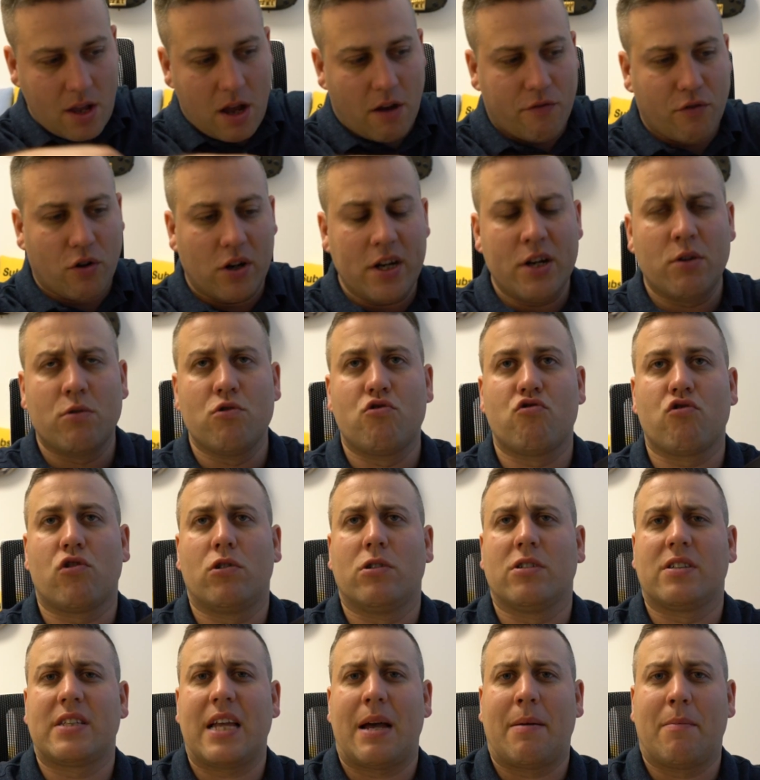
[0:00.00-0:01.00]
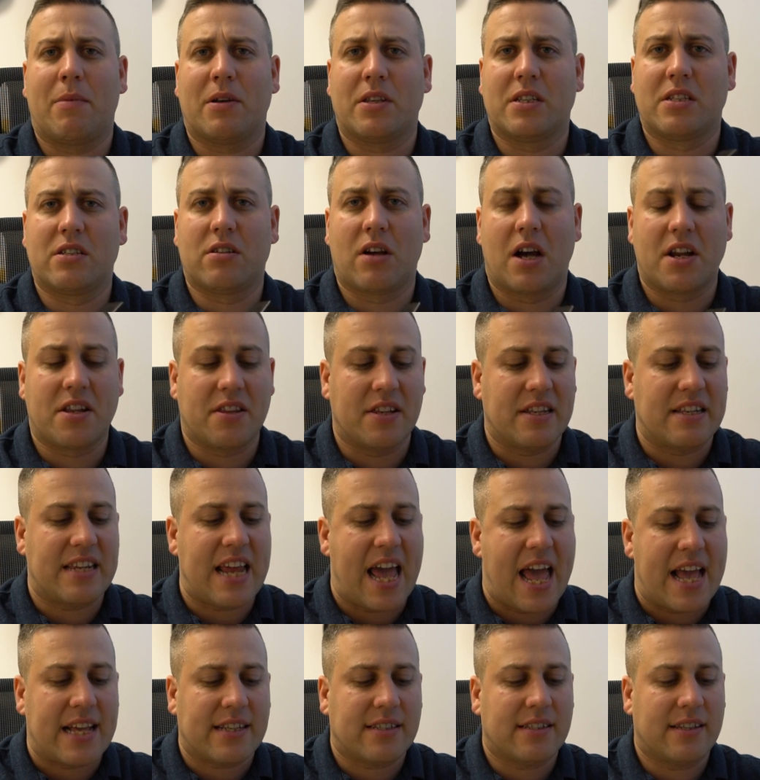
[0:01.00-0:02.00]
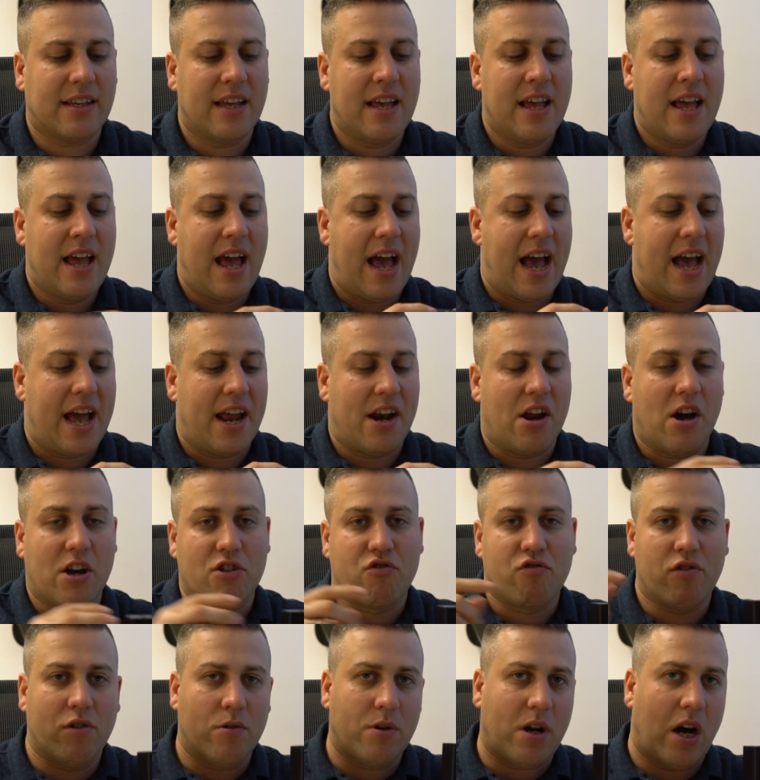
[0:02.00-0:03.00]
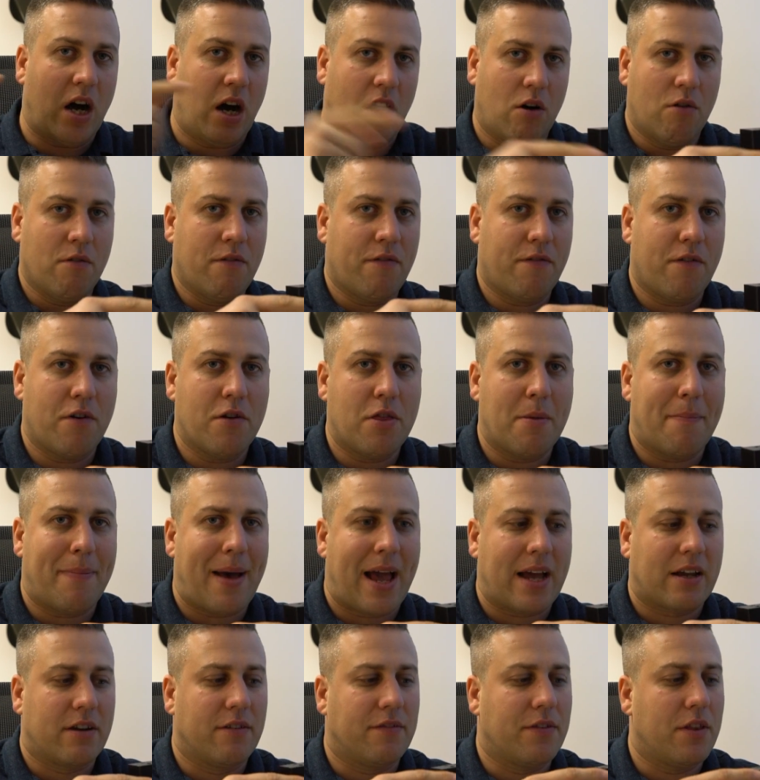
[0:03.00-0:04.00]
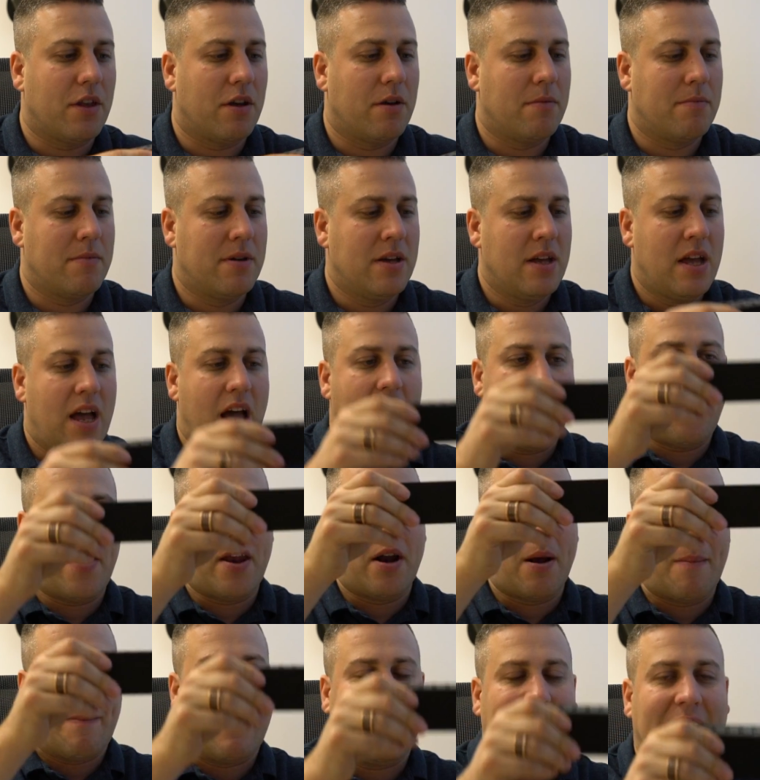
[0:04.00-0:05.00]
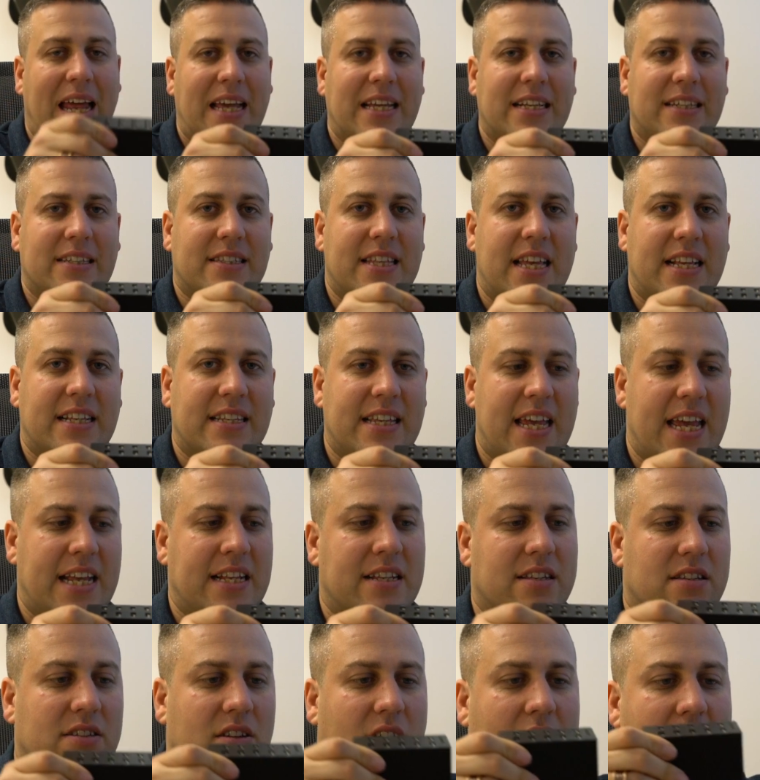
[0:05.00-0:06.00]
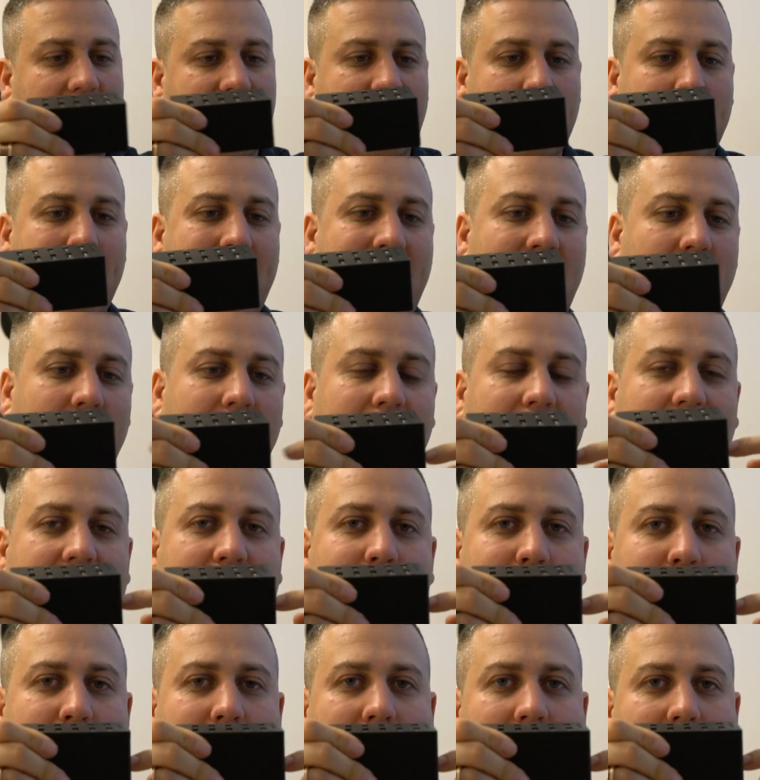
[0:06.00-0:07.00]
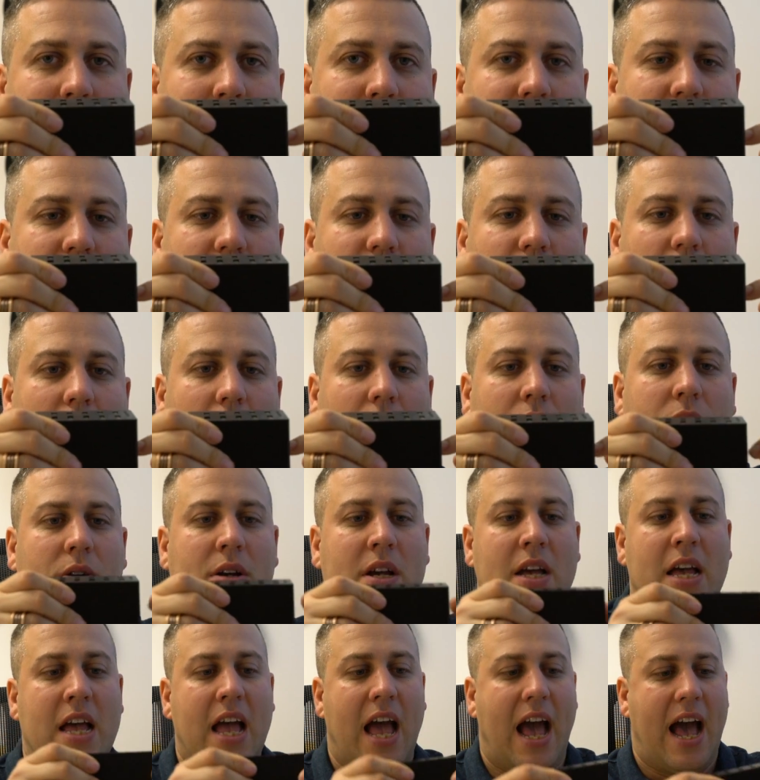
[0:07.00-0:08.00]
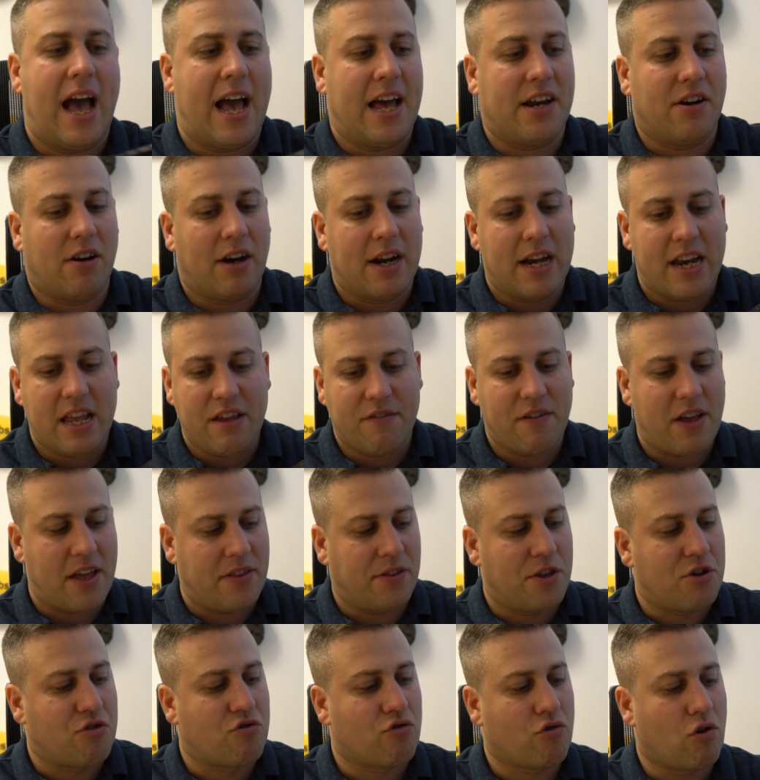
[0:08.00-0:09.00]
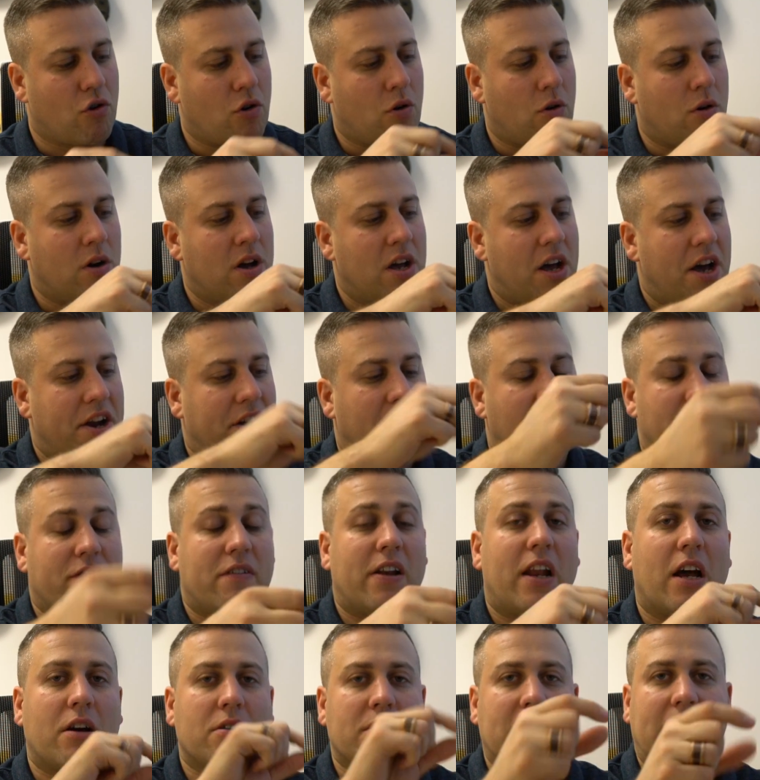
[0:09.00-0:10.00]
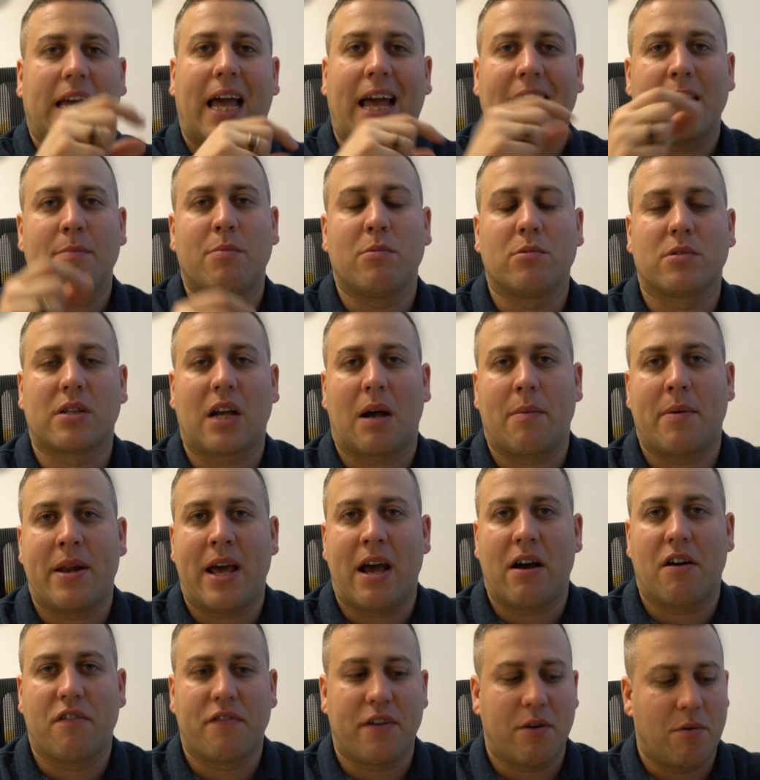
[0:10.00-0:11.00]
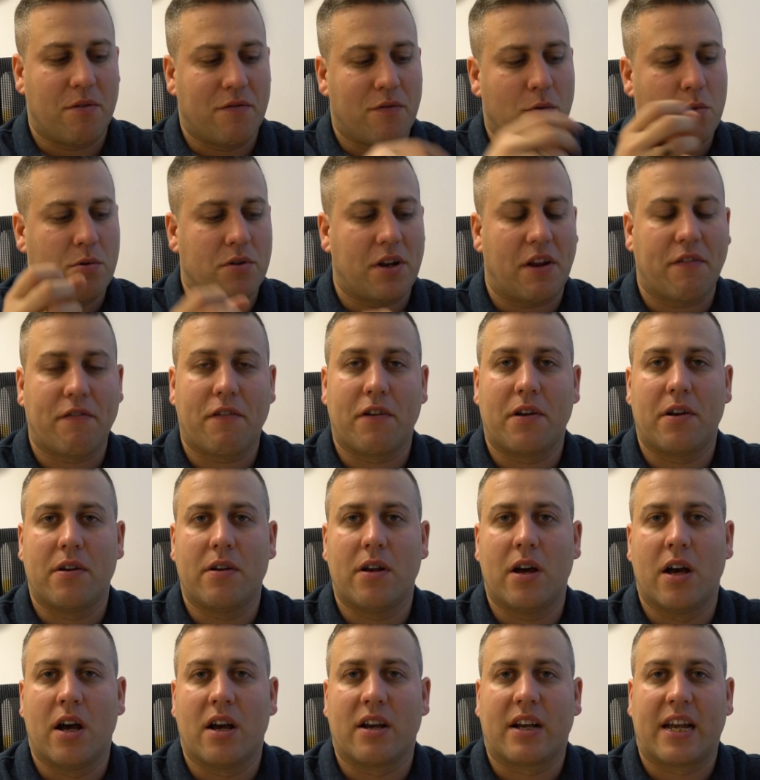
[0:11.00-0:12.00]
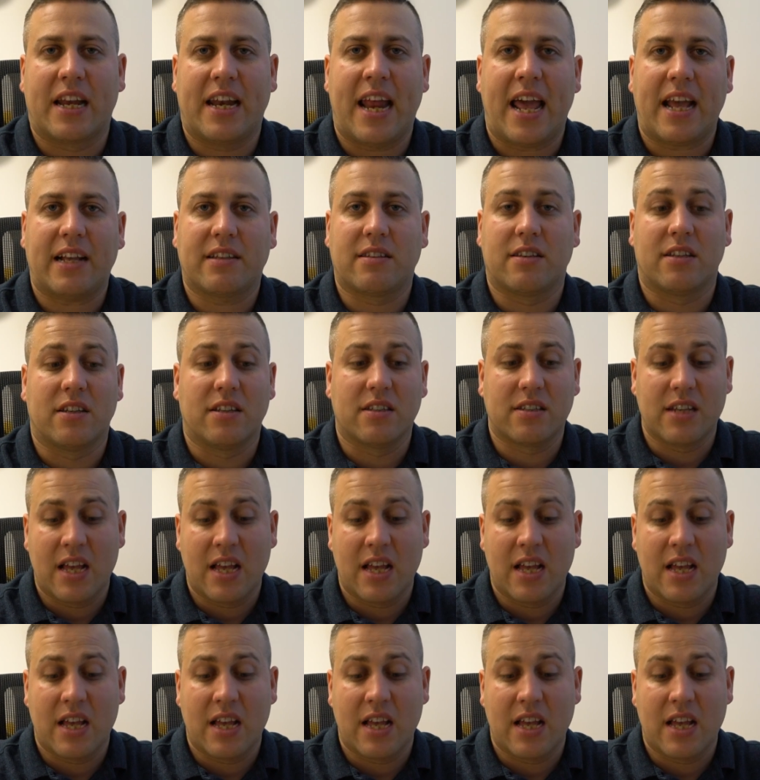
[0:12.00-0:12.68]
I've got little drawers down by the side of the desk, and I drilled a hole through the back of them, and then I place this inside. The power cable comes through, and I leave it in the drawer, and I have loads of cables coming out of it with all different connectors,